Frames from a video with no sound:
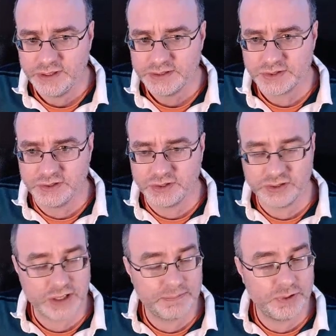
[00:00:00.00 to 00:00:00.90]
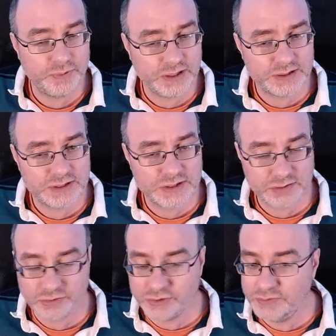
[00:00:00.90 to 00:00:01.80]
So you got a couple of weeks,
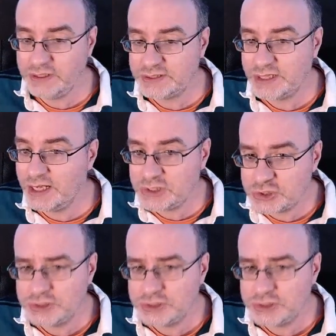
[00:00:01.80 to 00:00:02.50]
3 weeks-ish.